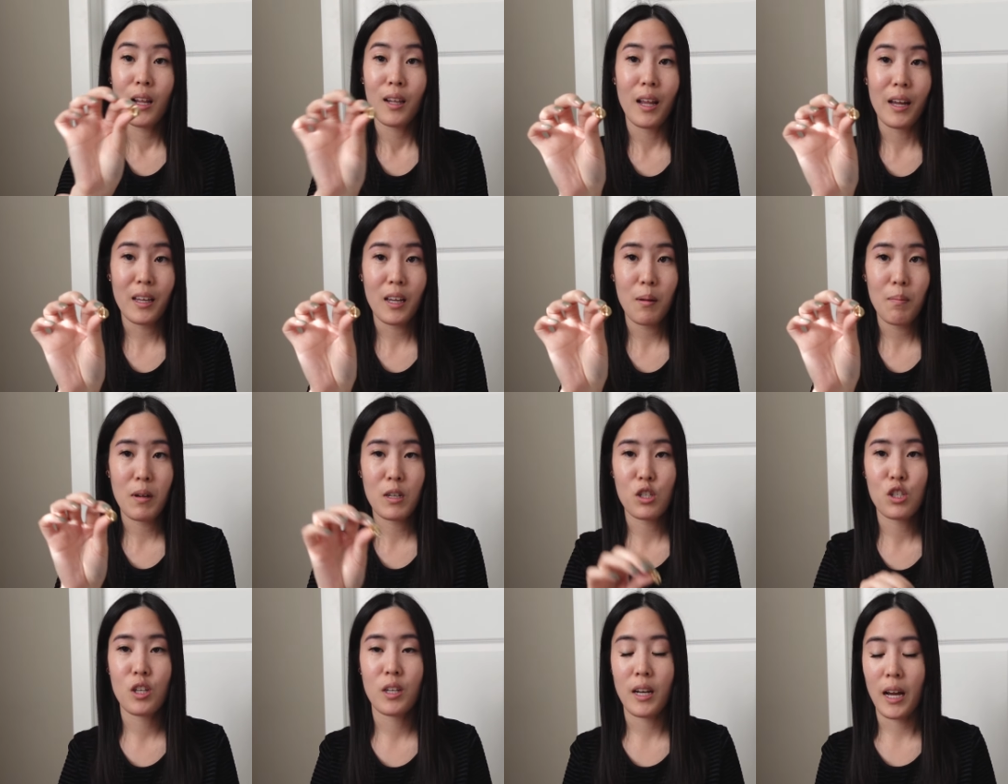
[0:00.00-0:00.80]
Like I
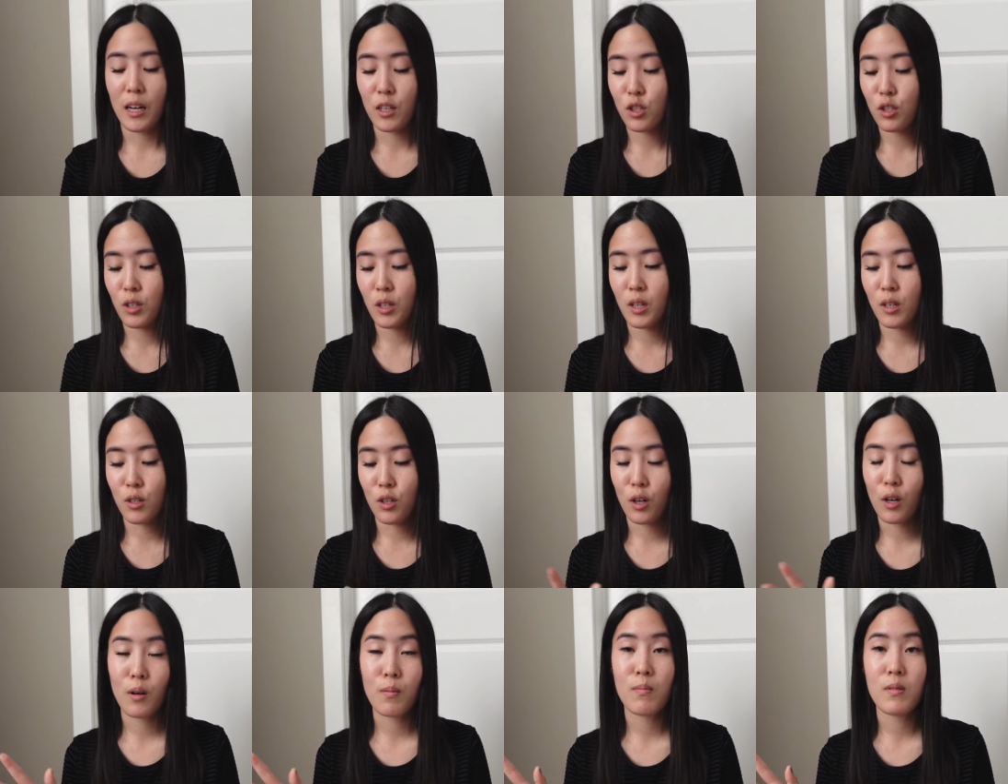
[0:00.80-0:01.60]
mentioned actually, in
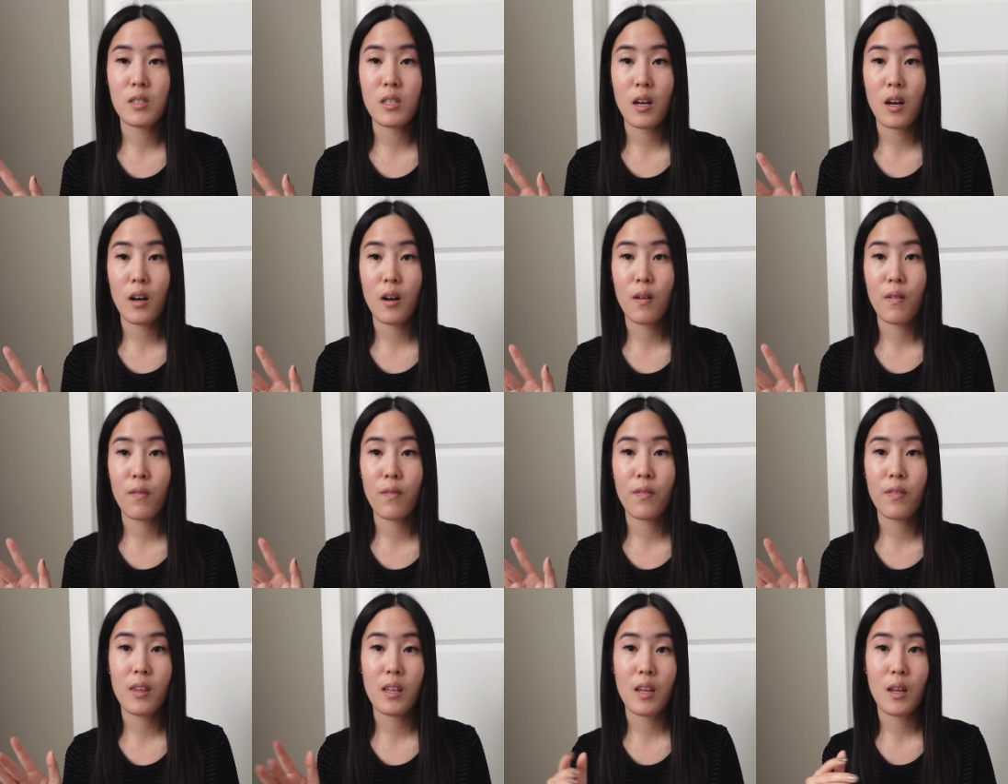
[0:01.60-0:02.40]
terms
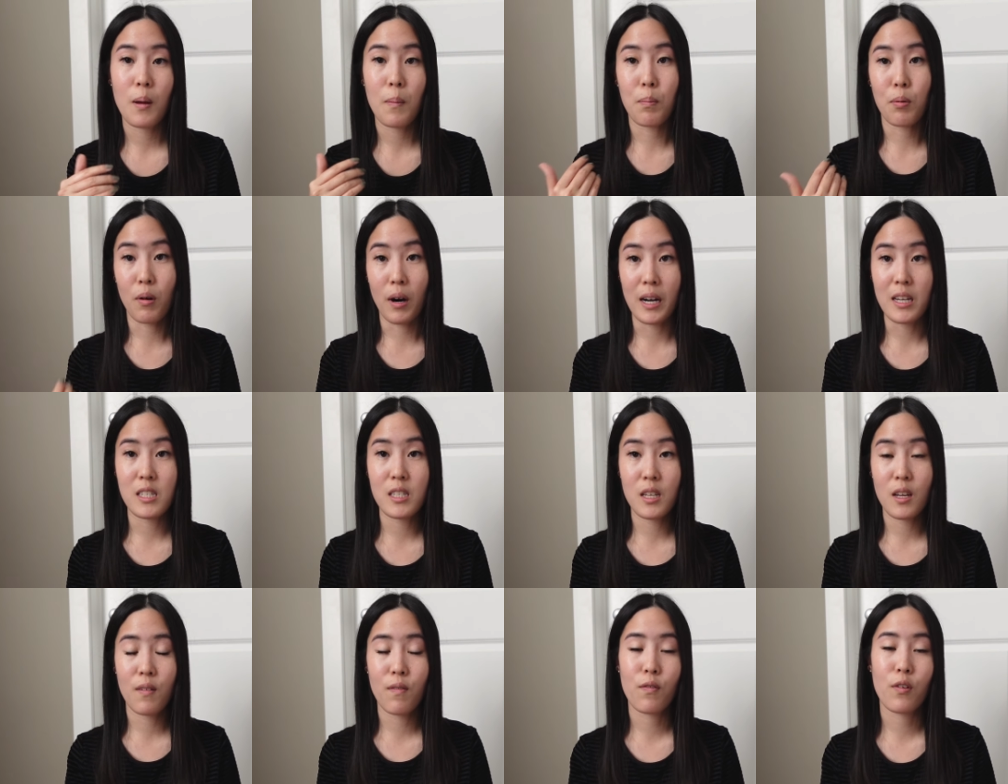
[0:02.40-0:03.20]
of the
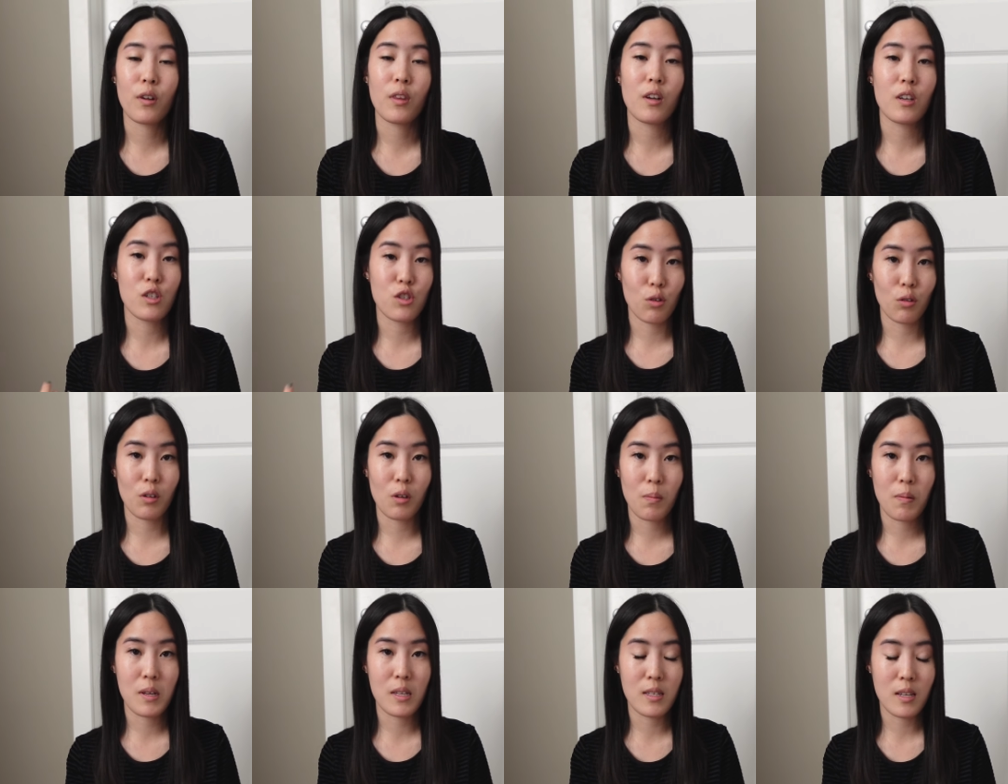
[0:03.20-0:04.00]
pricing for their
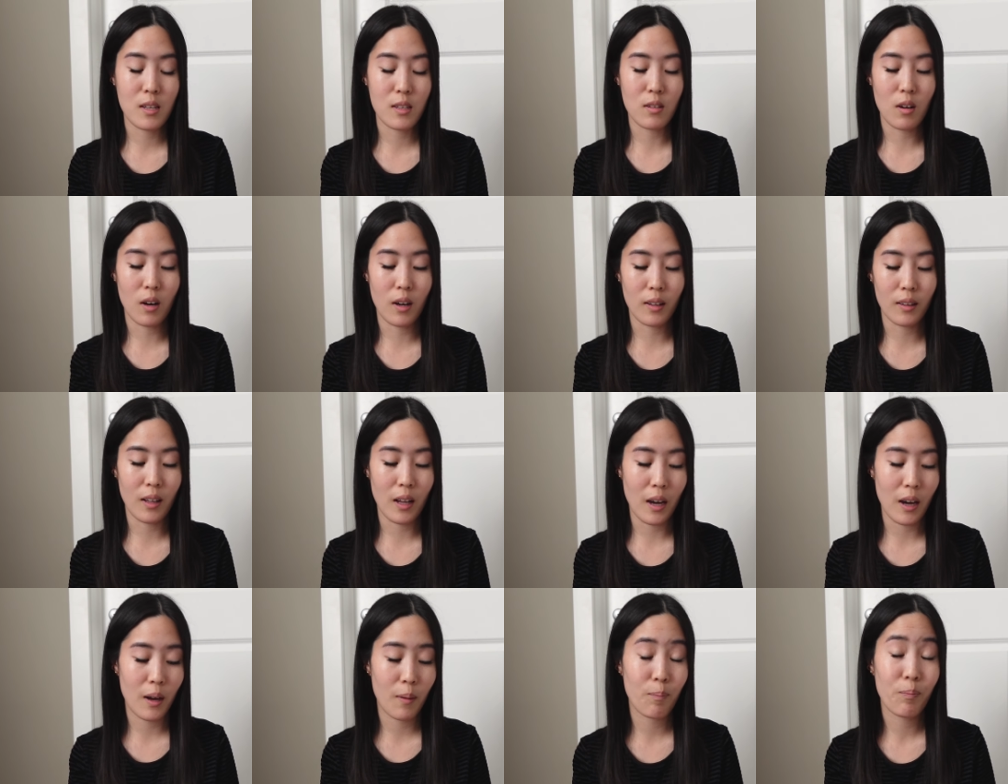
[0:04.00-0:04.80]
jewelry pieces
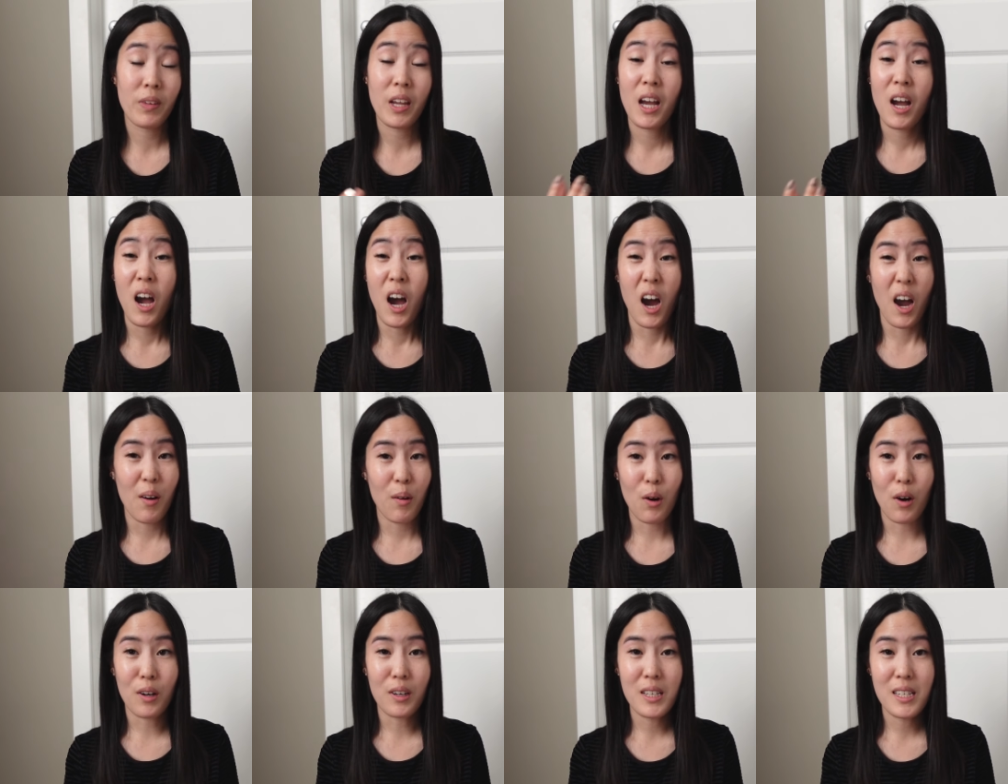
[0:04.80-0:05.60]
online, I
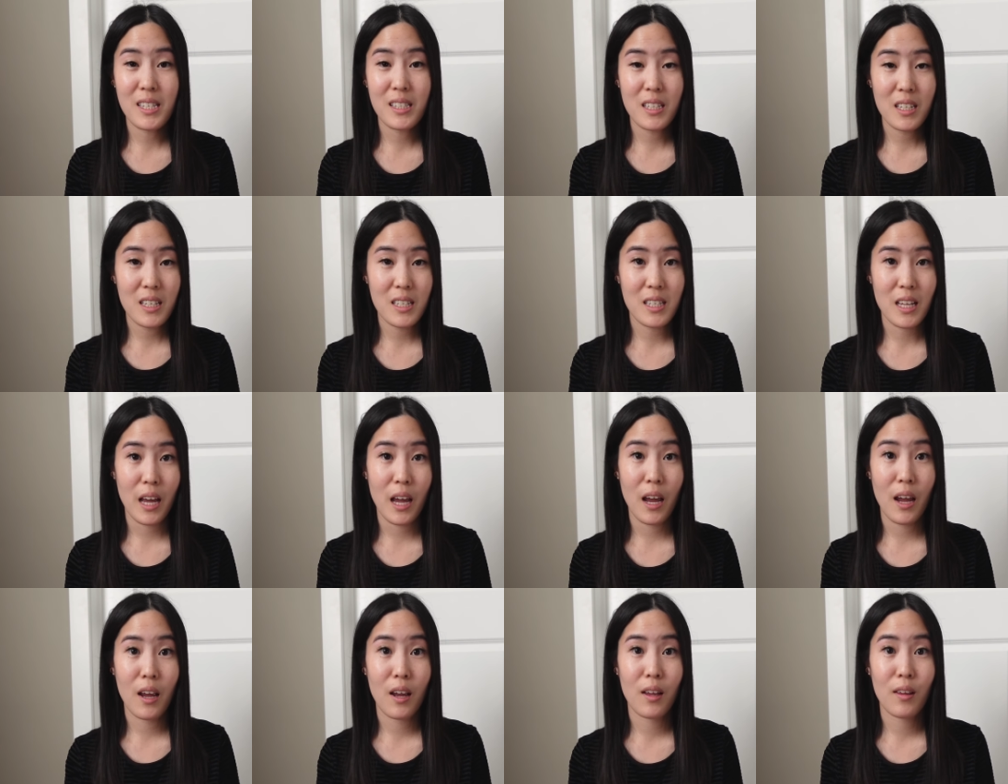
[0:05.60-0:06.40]
would honestly
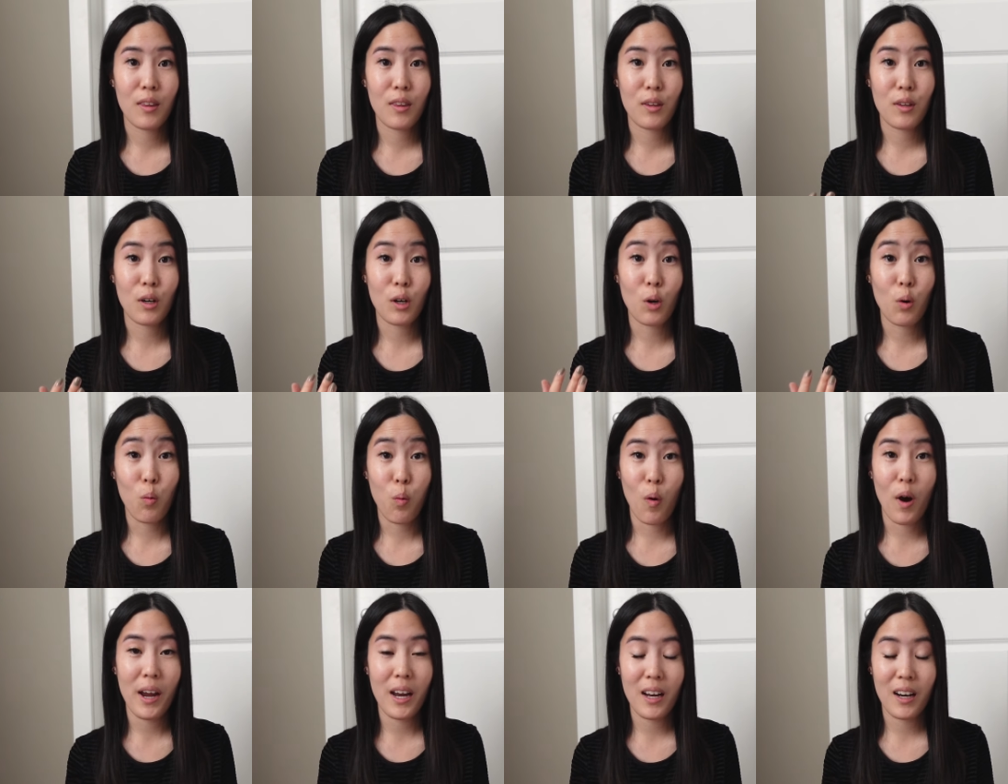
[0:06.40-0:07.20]
say they're
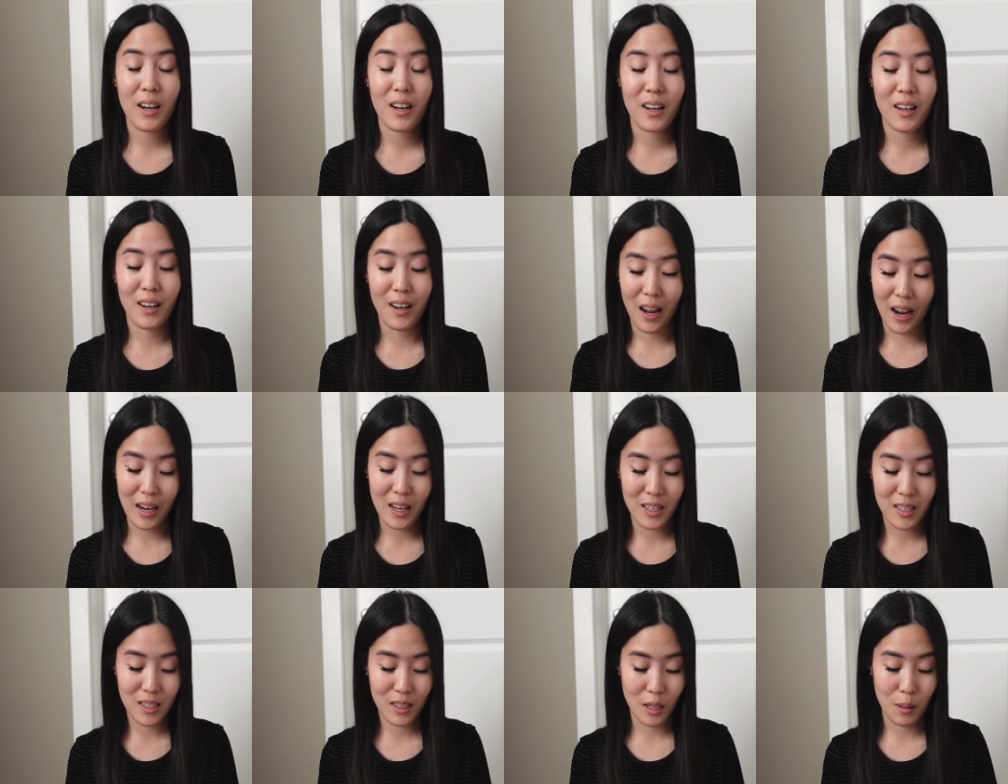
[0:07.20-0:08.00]
quite
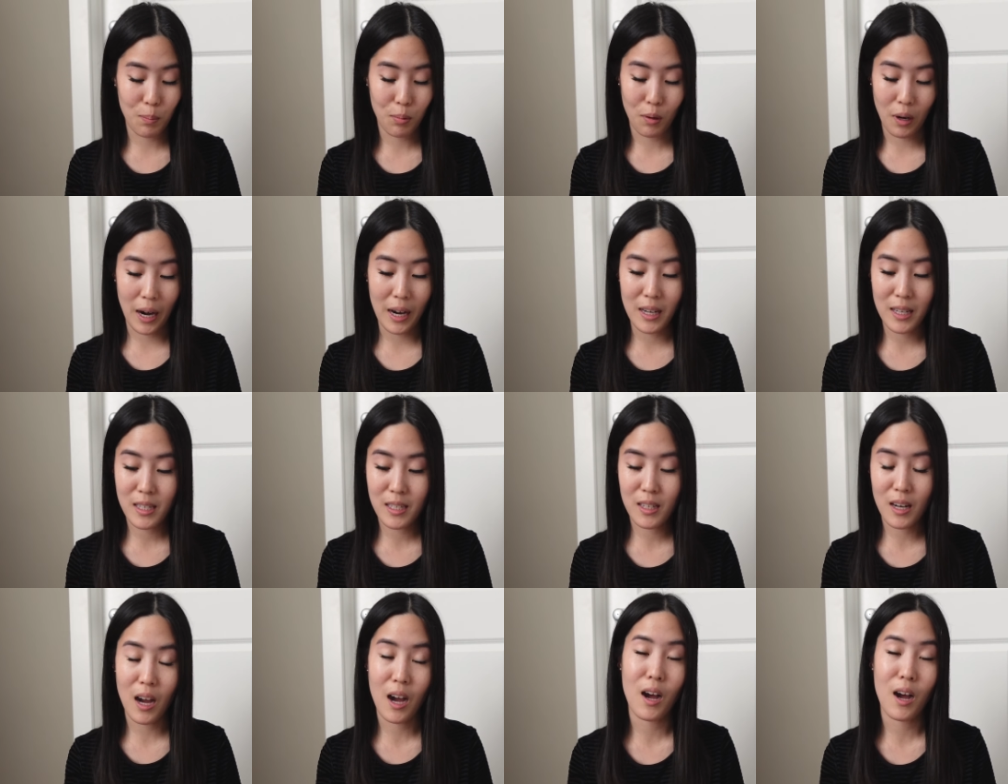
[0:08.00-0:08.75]
nicely priced.